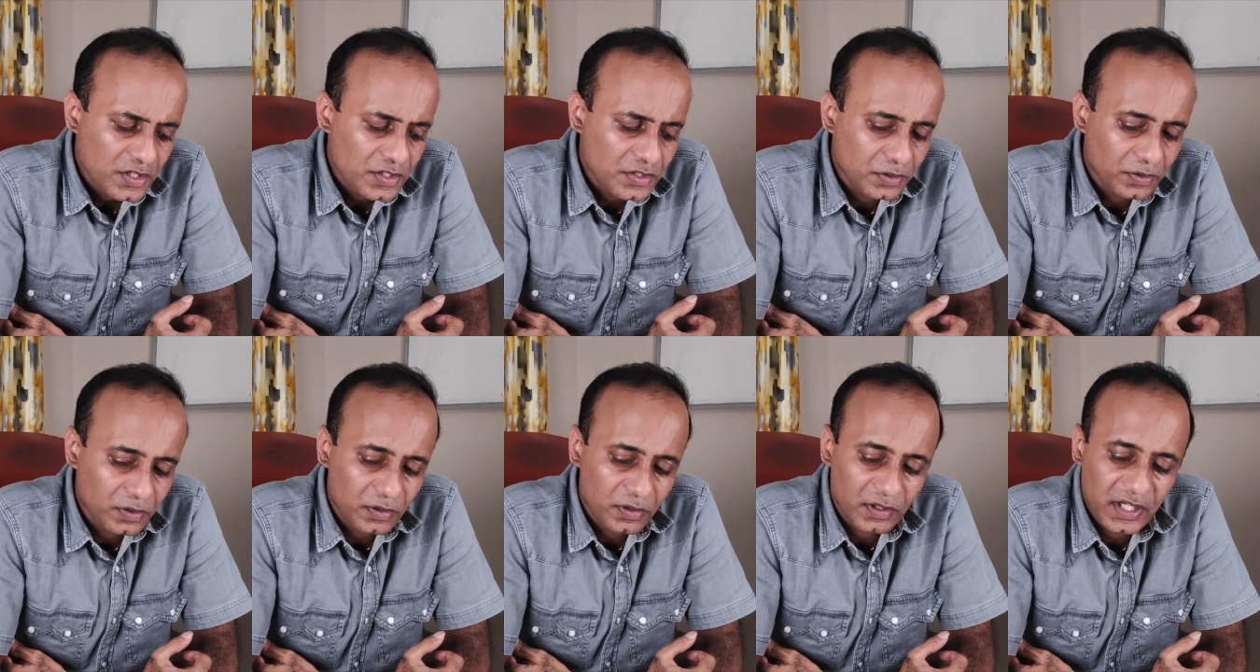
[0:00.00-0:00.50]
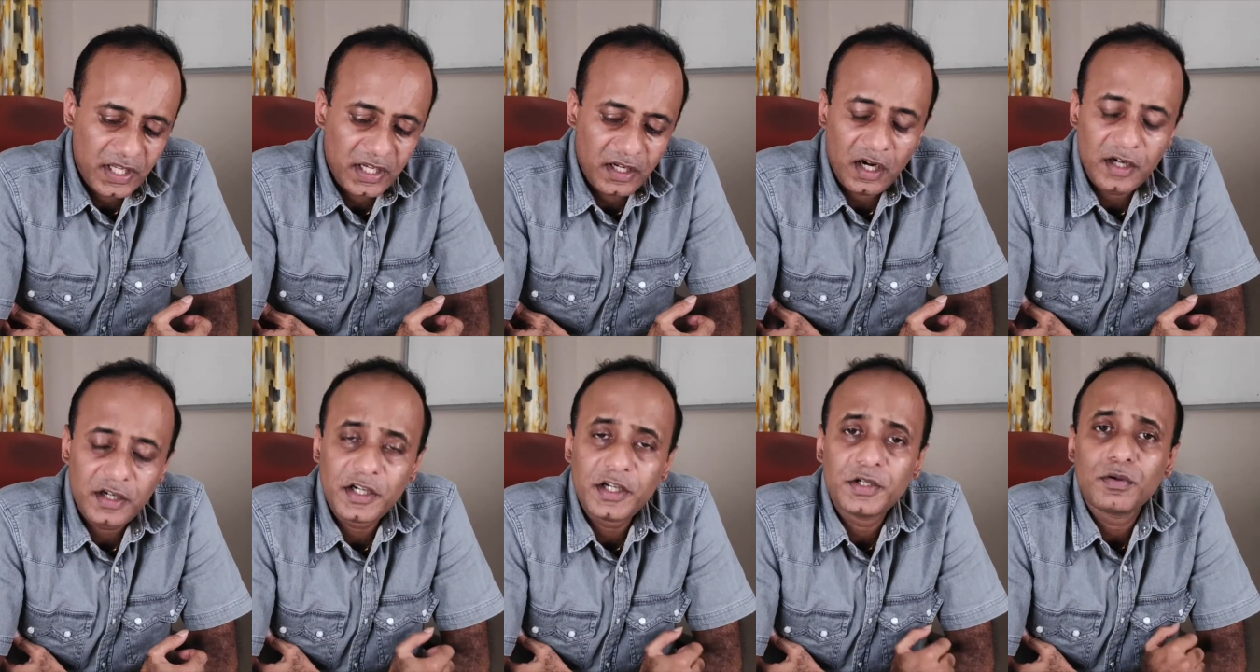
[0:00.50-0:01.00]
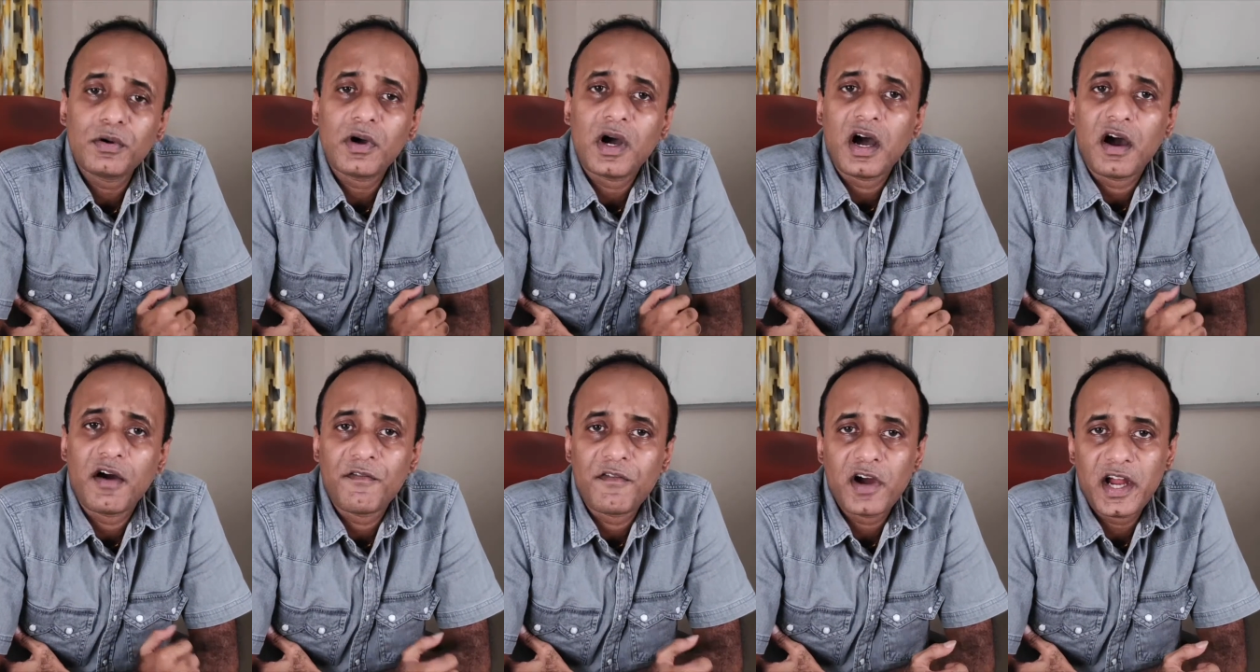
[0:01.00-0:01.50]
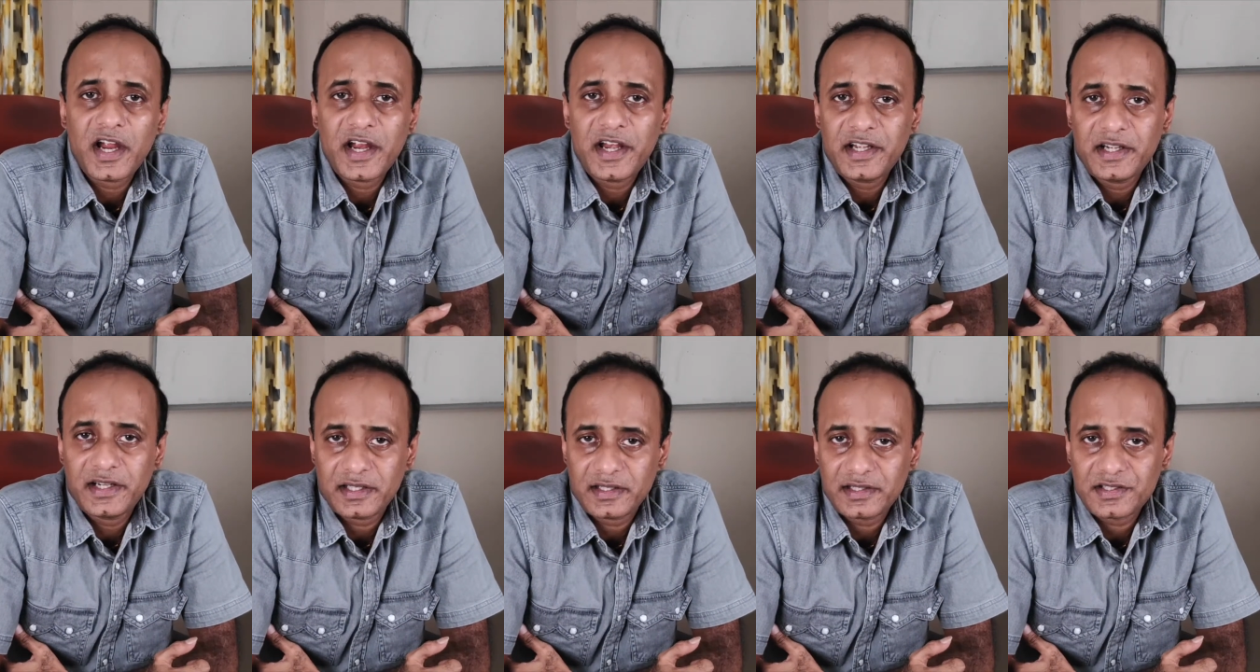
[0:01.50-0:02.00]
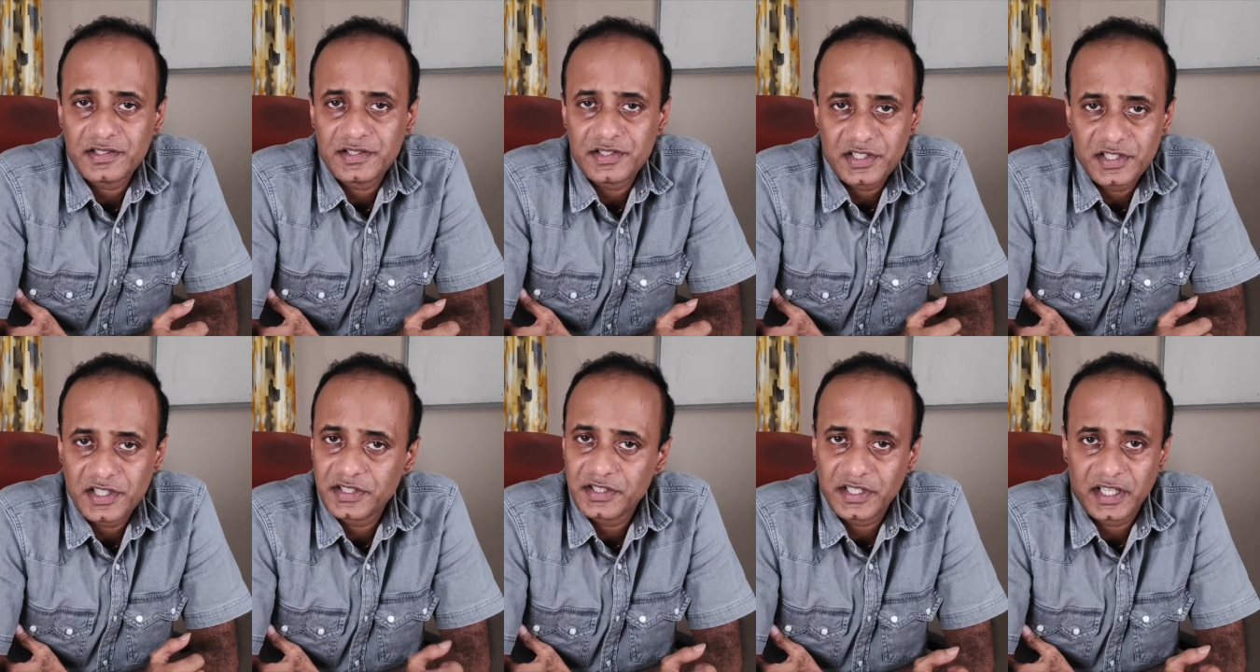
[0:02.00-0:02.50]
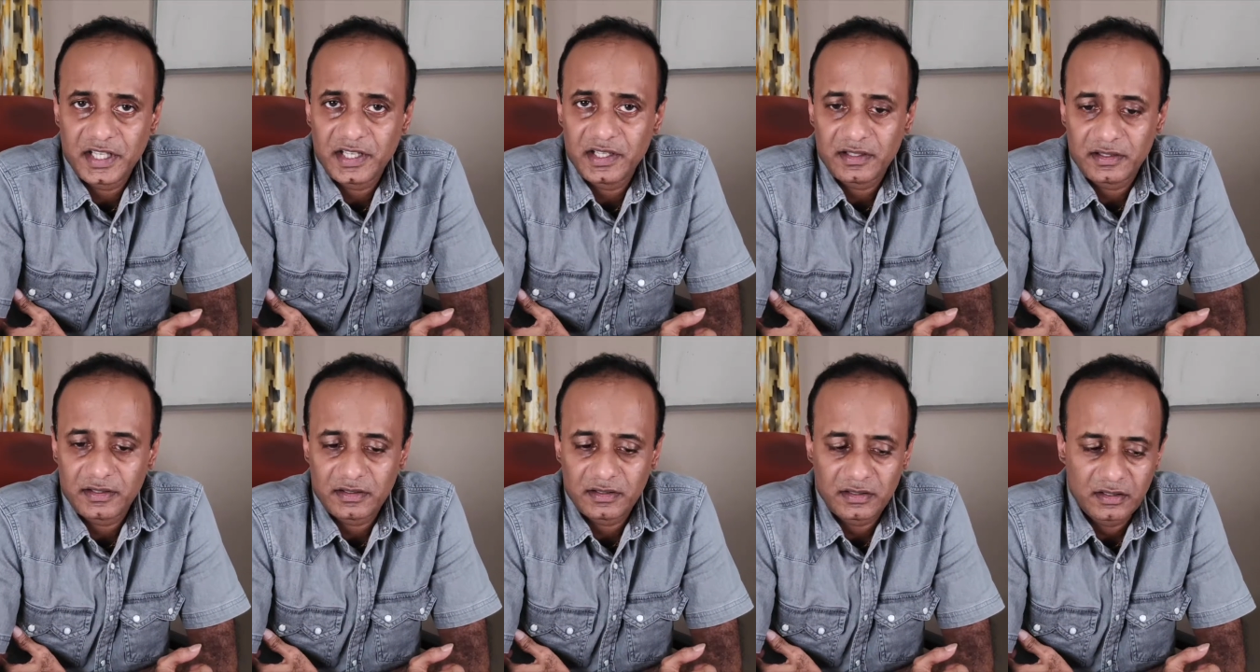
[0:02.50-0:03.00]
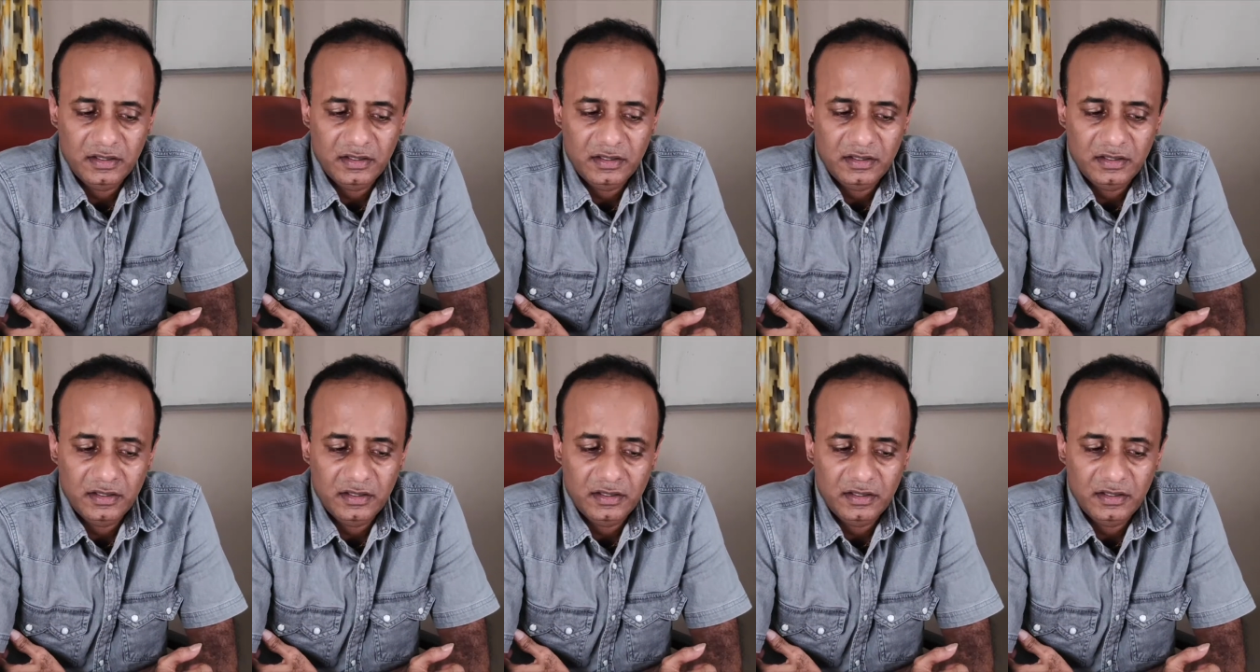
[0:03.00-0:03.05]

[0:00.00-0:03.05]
So in order to avoid such a thing,